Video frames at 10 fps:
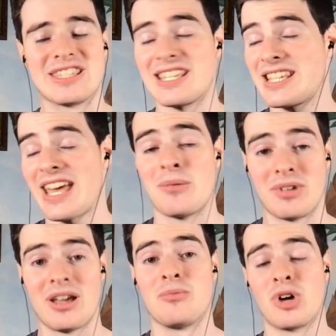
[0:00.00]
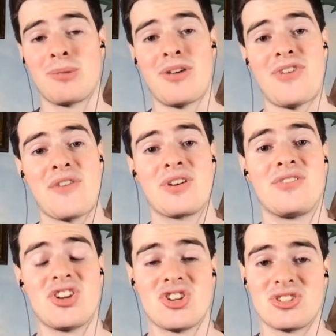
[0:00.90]
This, again, one of my favorite
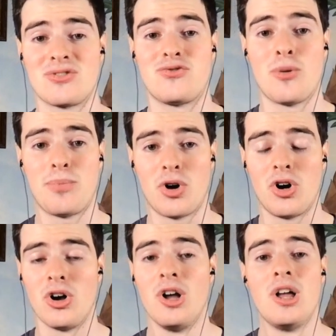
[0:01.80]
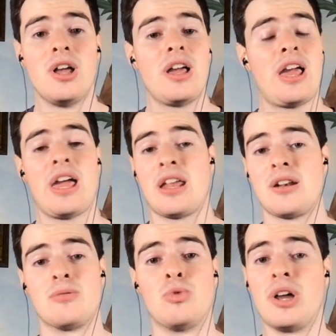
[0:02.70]
divisions in football
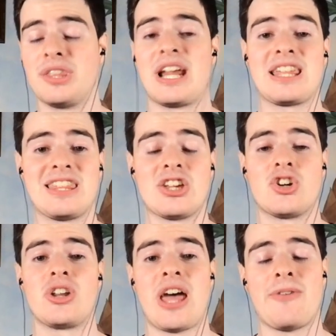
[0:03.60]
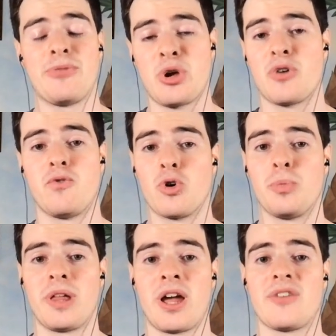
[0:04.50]
and one that I think could have 3 or 4
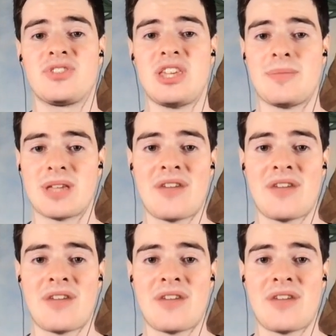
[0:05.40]
playoff teams.